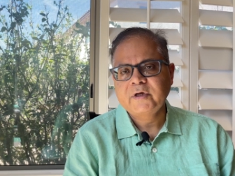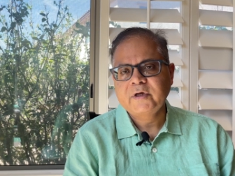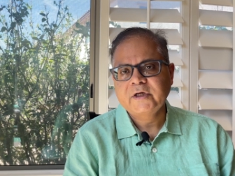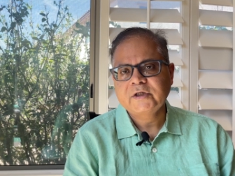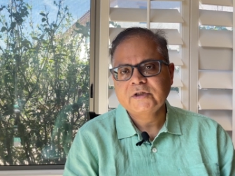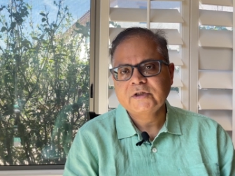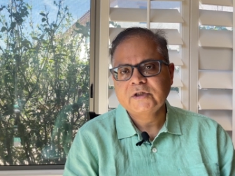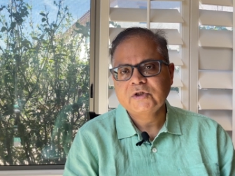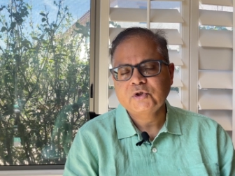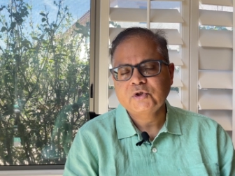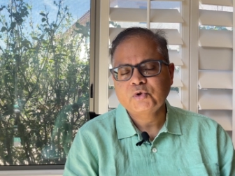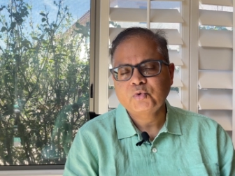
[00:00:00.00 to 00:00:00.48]

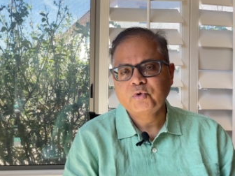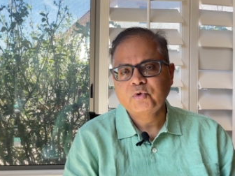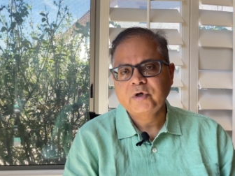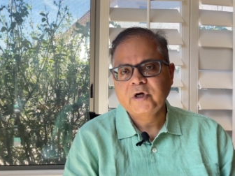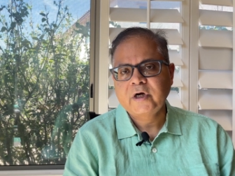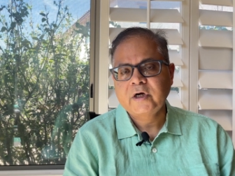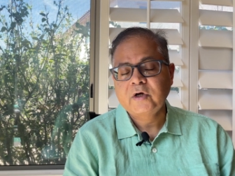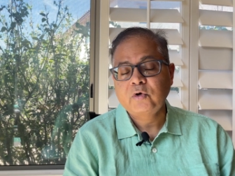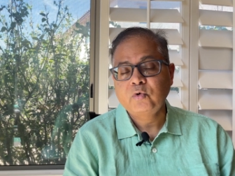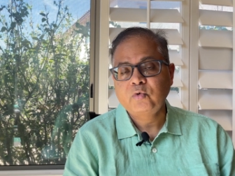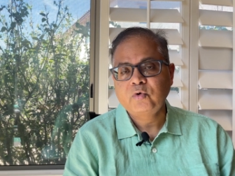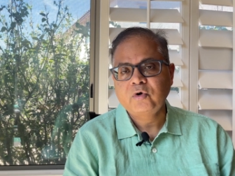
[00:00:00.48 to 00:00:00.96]
PhD
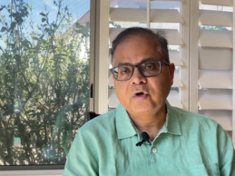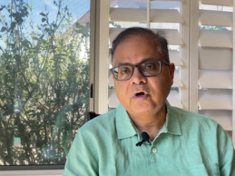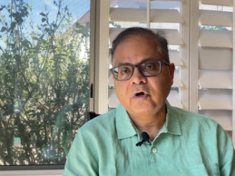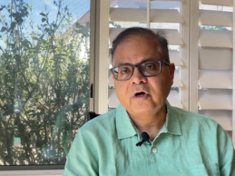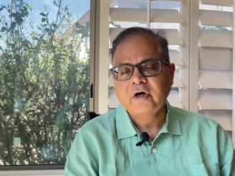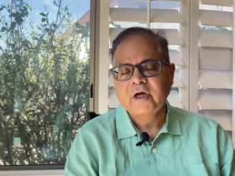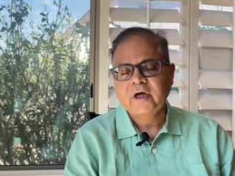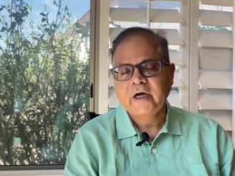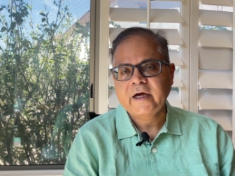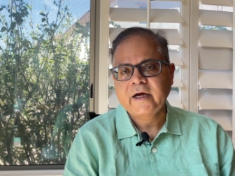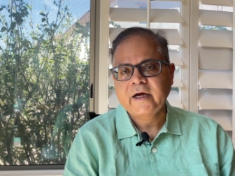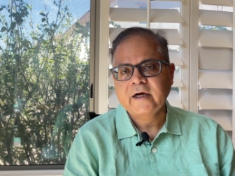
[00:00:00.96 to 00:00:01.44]
student. Do
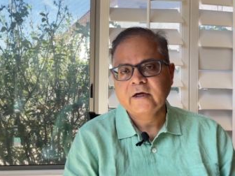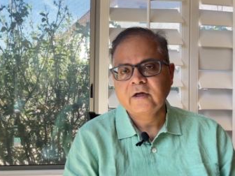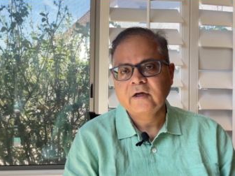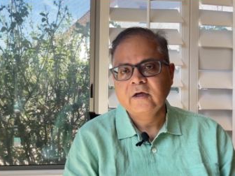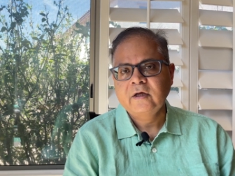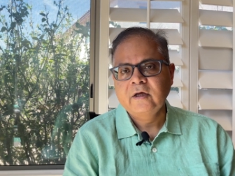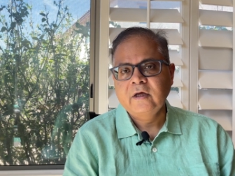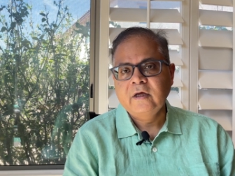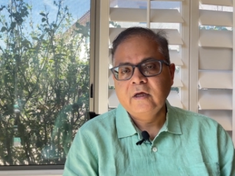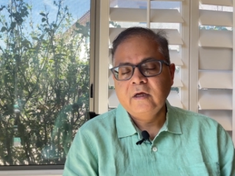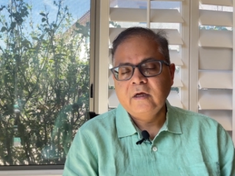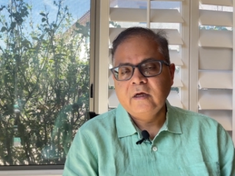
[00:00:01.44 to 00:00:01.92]
not act
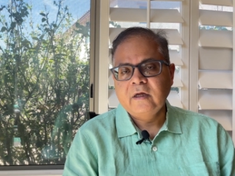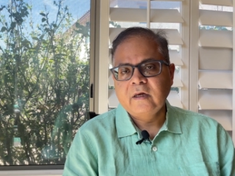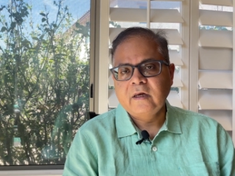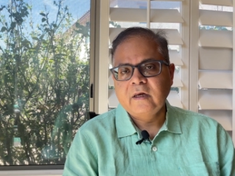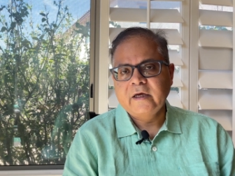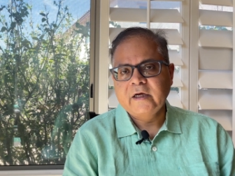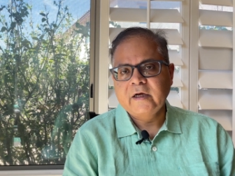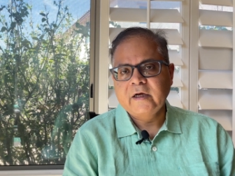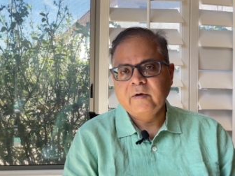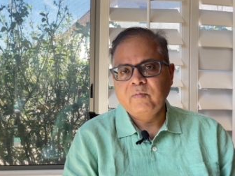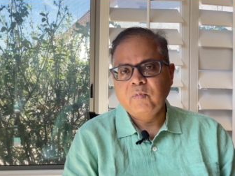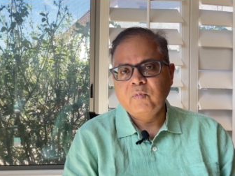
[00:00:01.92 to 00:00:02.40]

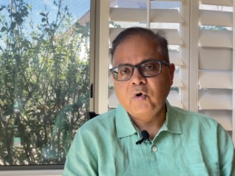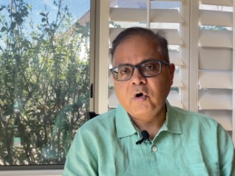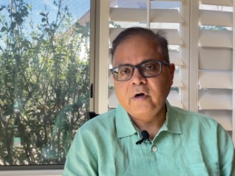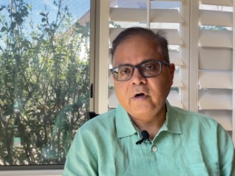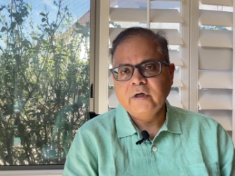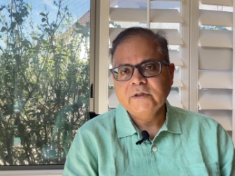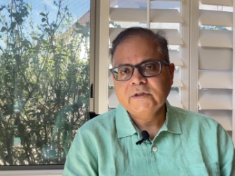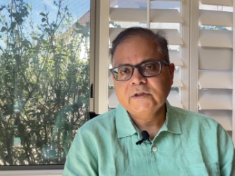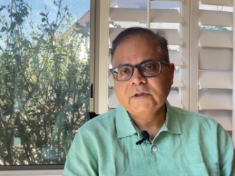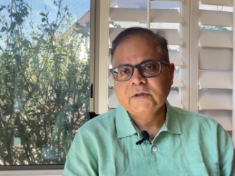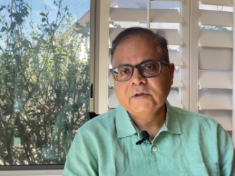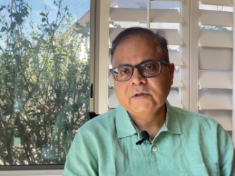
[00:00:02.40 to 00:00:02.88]
like a
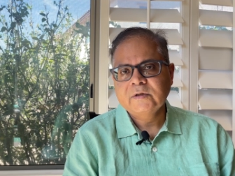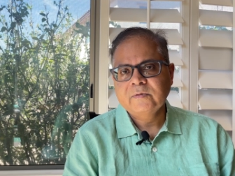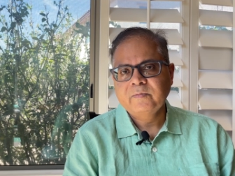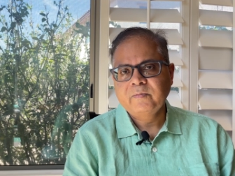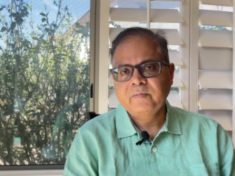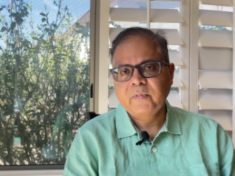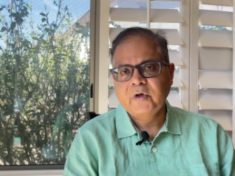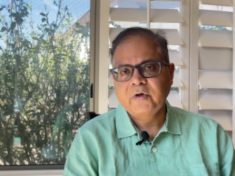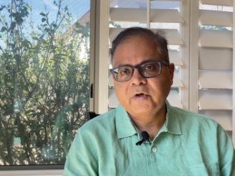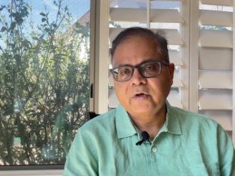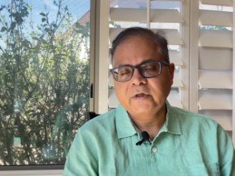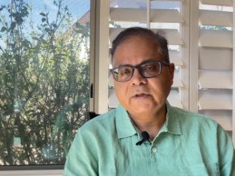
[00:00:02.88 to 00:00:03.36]
boss
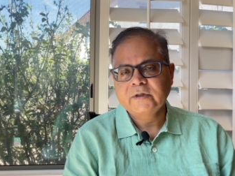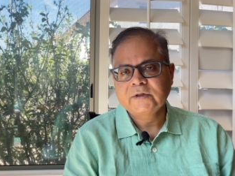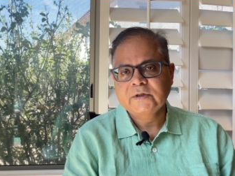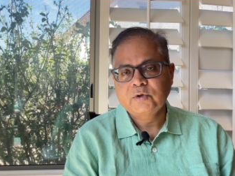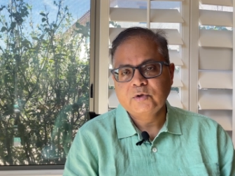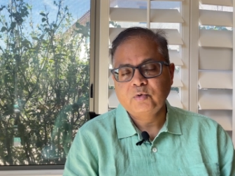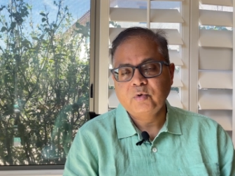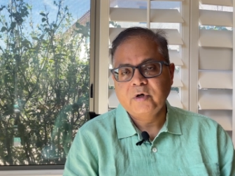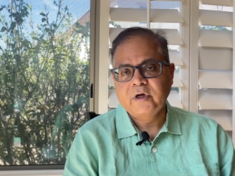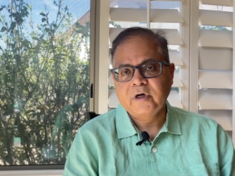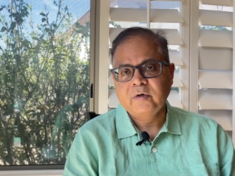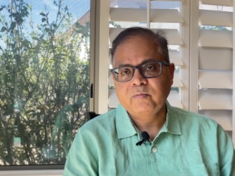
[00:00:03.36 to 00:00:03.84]
because
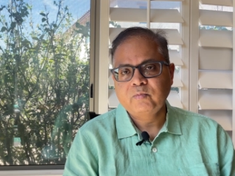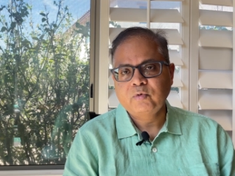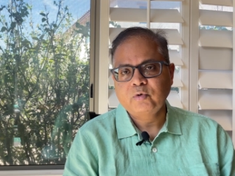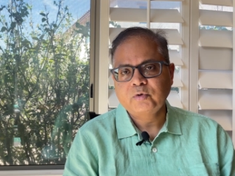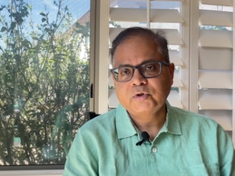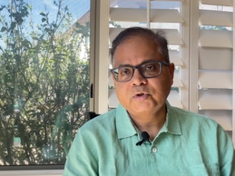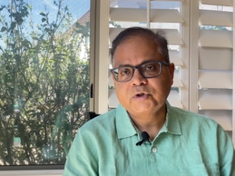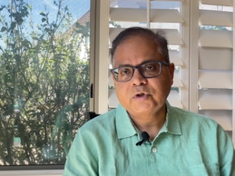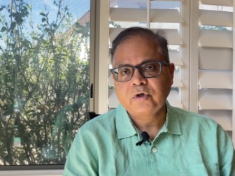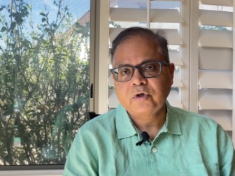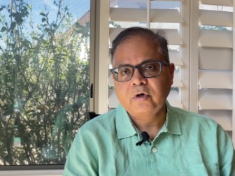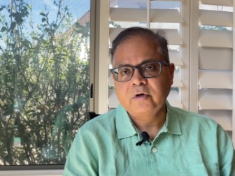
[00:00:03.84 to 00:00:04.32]
you are a
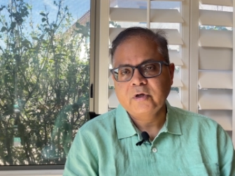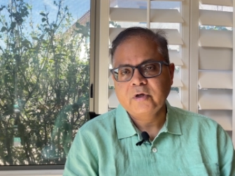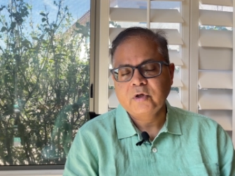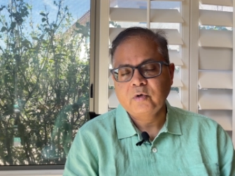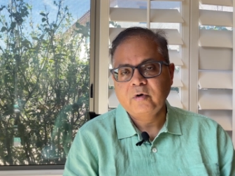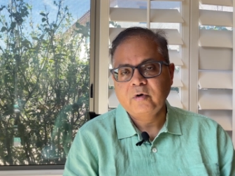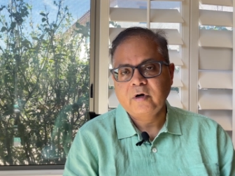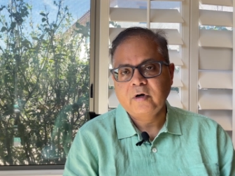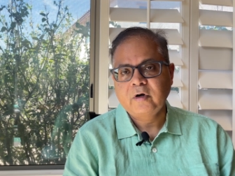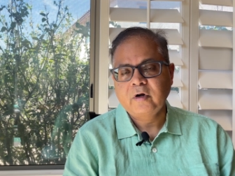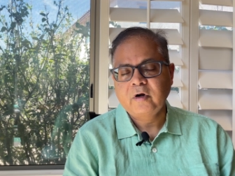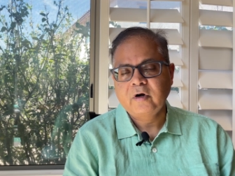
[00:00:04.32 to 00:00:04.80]
postdoc.
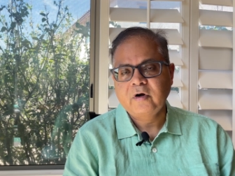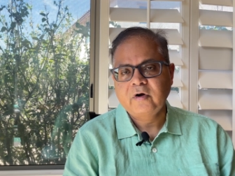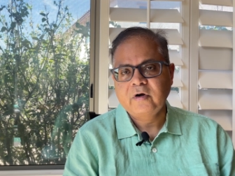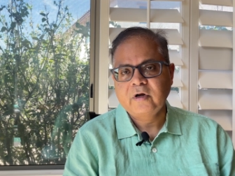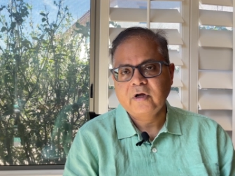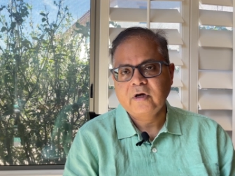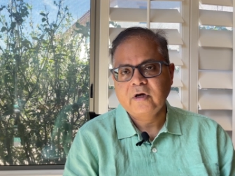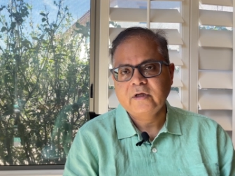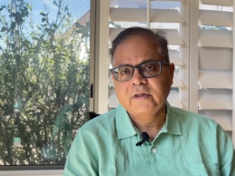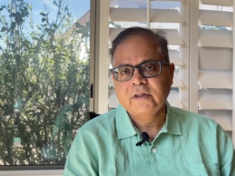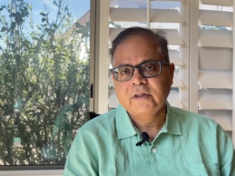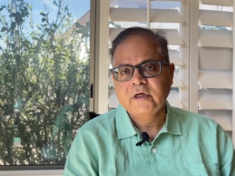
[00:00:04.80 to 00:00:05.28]
You are not
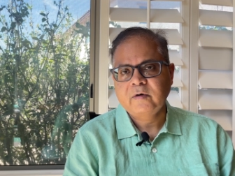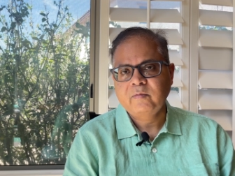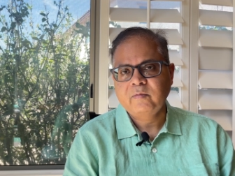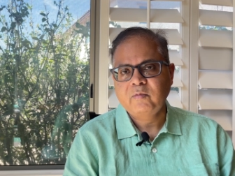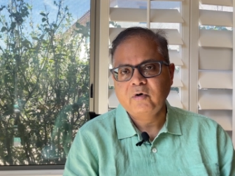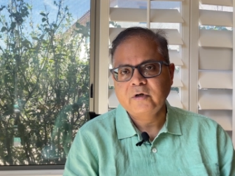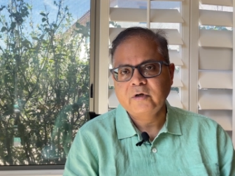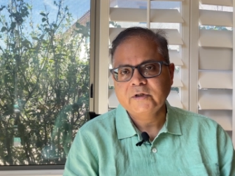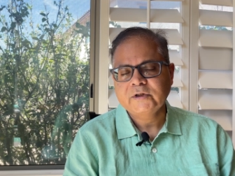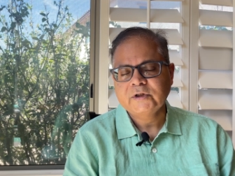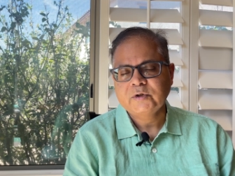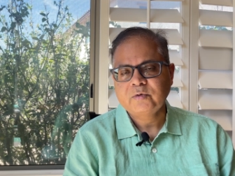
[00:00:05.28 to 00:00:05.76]
really their
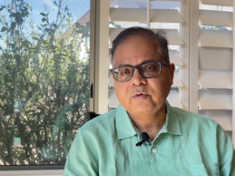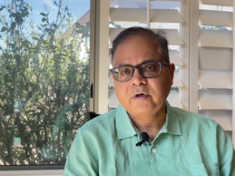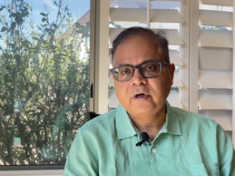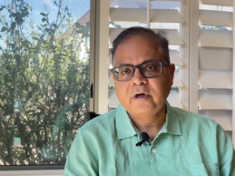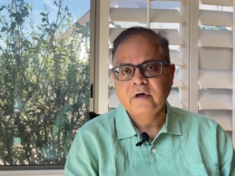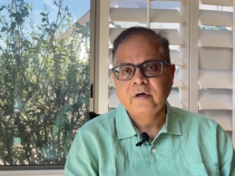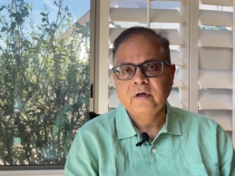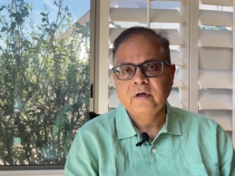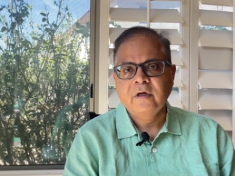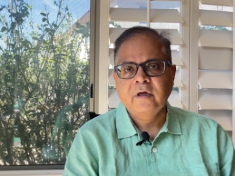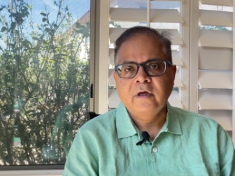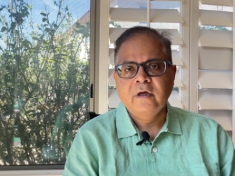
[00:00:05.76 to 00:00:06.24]
boss. You
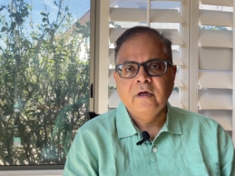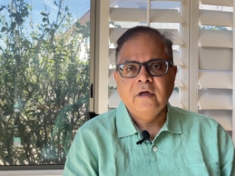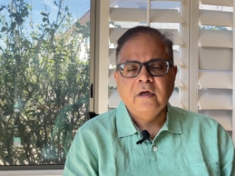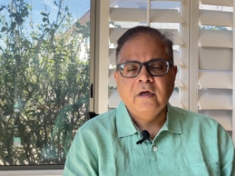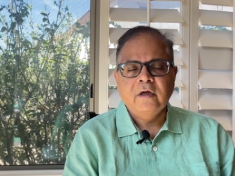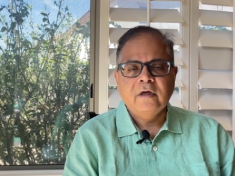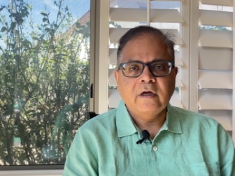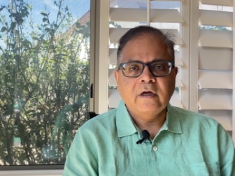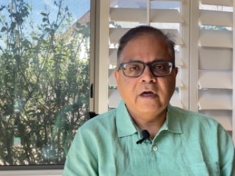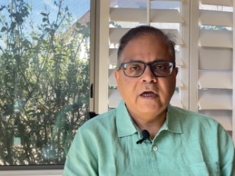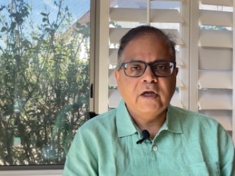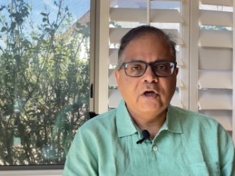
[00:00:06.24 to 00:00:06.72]
are
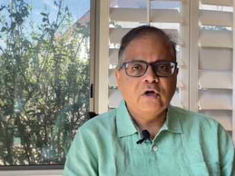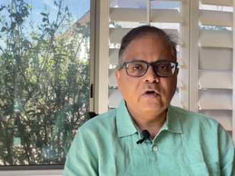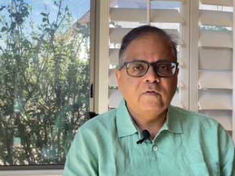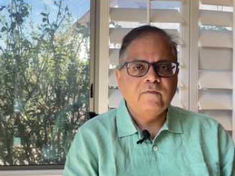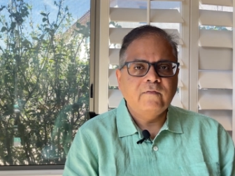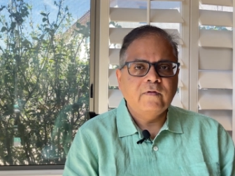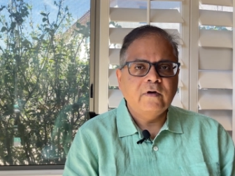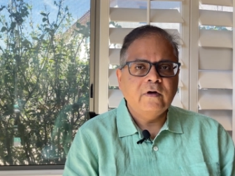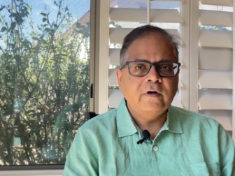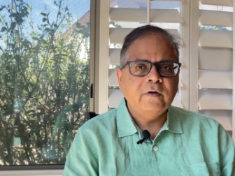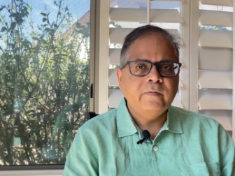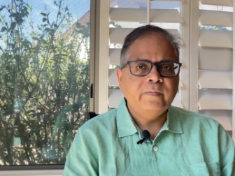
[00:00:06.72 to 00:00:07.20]
kind
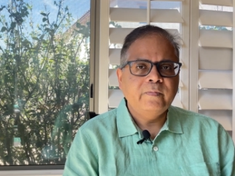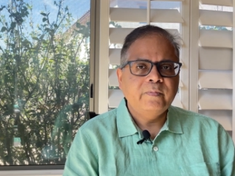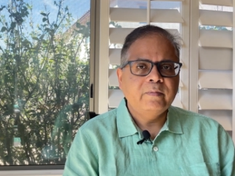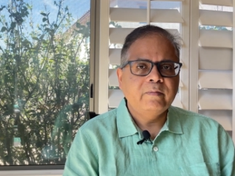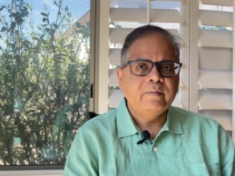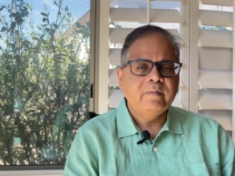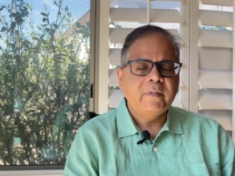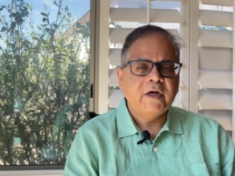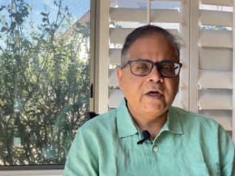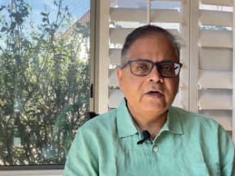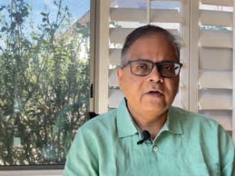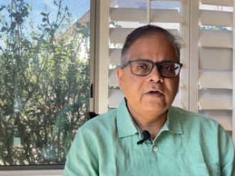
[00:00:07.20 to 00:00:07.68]
of a
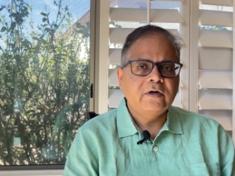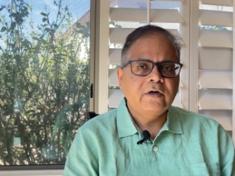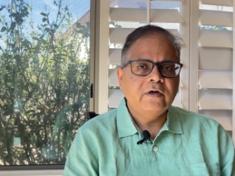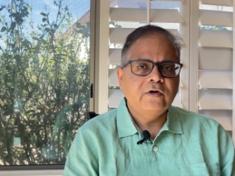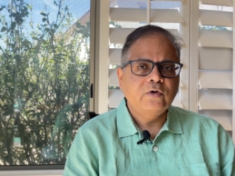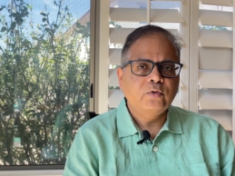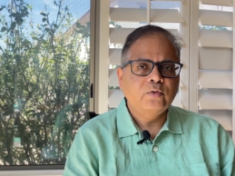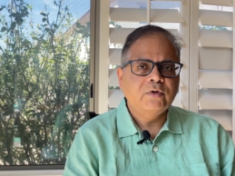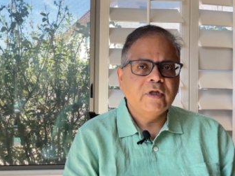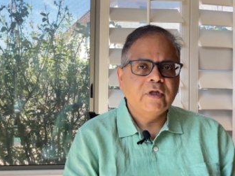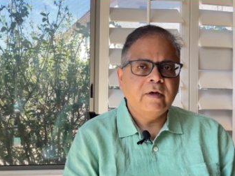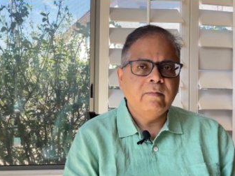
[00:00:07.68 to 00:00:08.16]
mentor
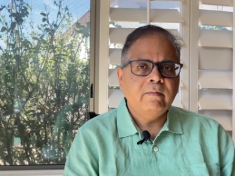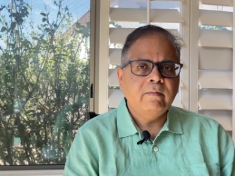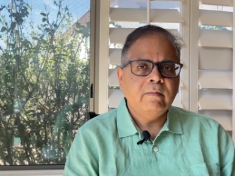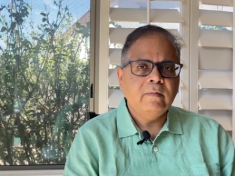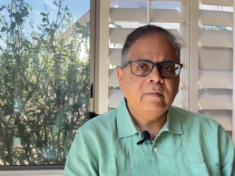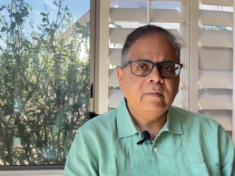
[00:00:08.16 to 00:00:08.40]
to them,